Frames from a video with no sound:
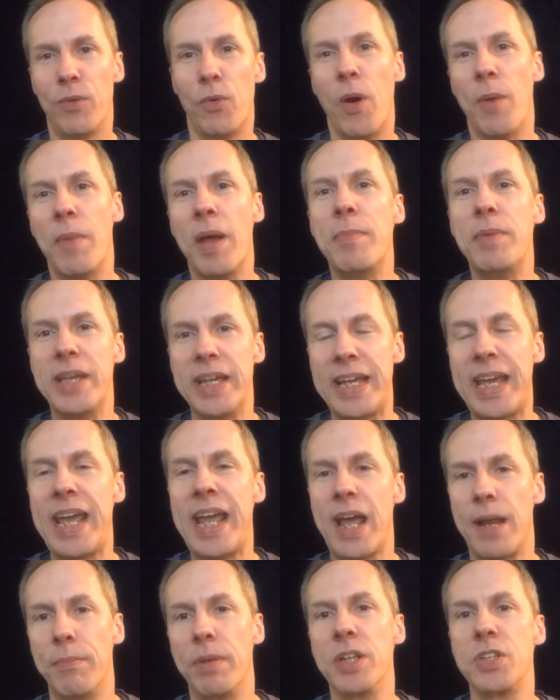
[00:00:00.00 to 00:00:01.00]
Well, maybe you
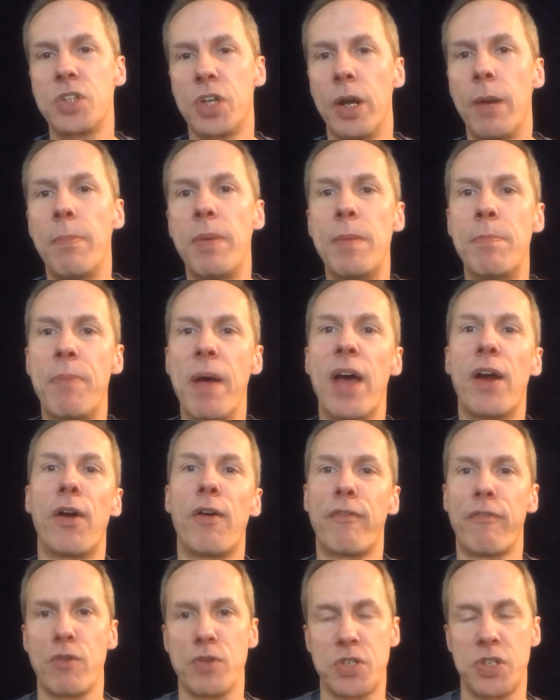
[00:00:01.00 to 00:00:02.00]
can, but it's going to be
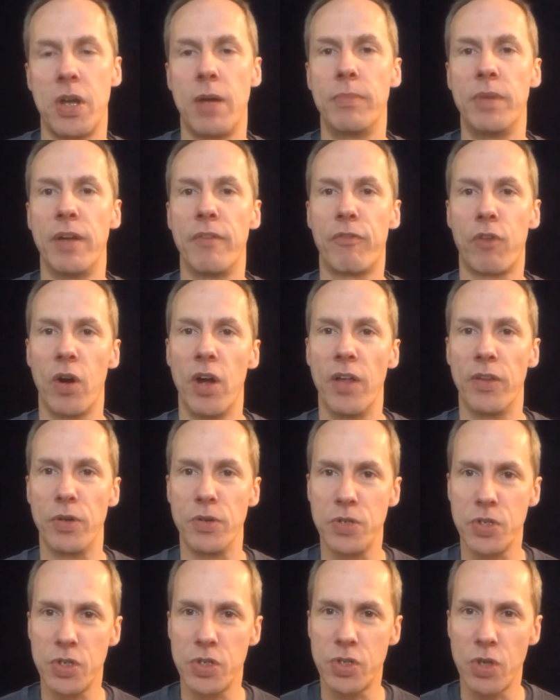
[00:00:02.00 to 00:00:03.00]
better for some than for others.